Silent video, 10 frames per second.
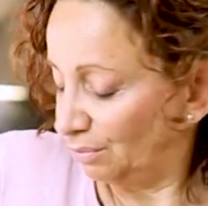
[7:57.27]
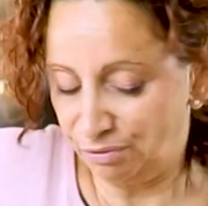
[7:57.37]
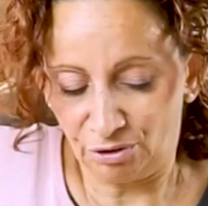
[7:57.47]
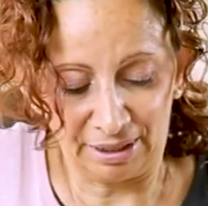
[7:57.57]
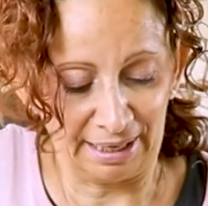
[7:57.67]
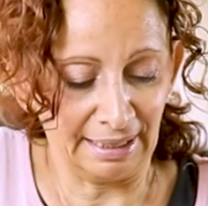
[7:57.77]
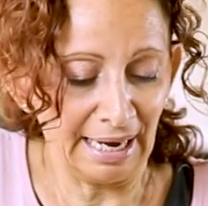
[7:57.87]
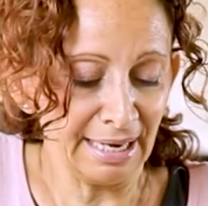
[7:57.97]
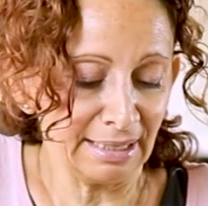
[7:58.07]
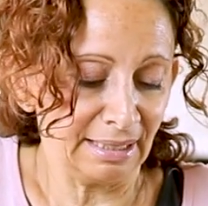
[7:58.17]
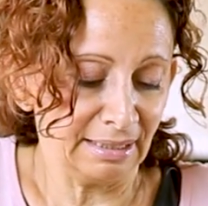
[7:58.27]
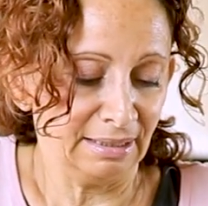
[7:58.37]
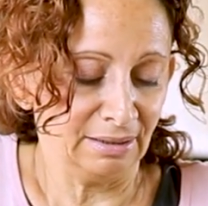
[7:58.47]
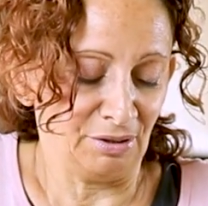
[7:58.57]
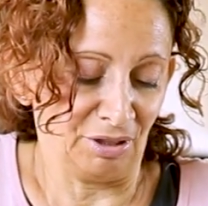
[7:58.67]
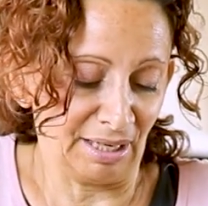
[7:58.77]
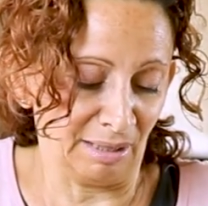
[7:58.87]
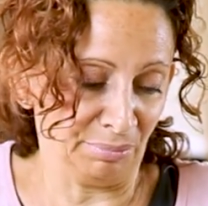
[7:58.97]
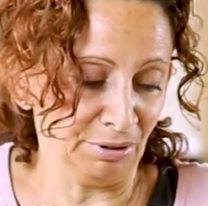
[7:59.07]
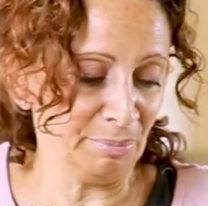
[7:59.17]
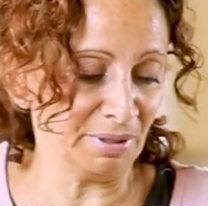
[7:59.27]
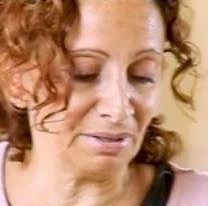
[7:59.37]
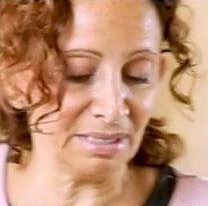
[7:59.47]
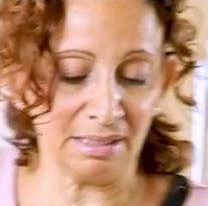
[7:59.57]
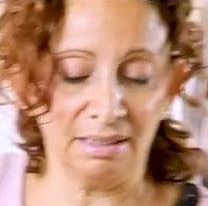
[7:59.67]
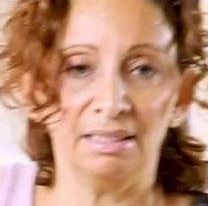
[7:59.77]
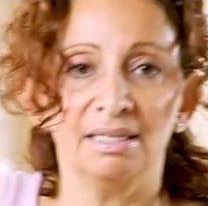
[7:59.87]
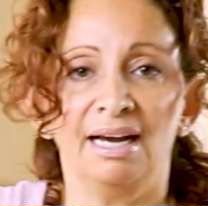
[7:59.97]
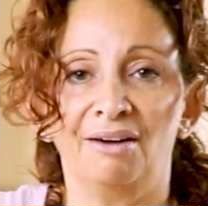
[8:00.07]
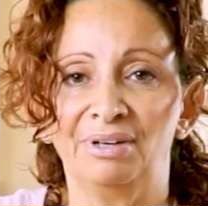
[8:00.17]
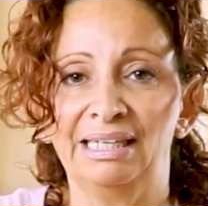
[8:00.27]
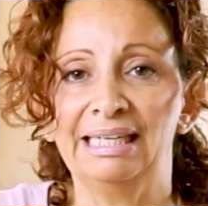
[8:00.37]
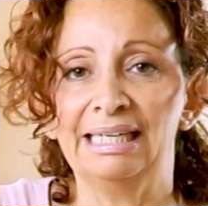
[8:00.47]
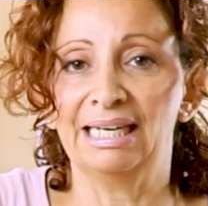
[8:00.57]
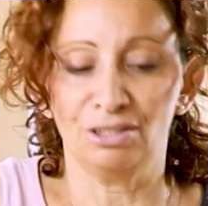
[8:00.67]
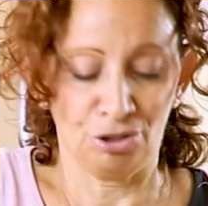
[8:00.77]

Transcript: we've got our cake, we've got our blueberries, and we need our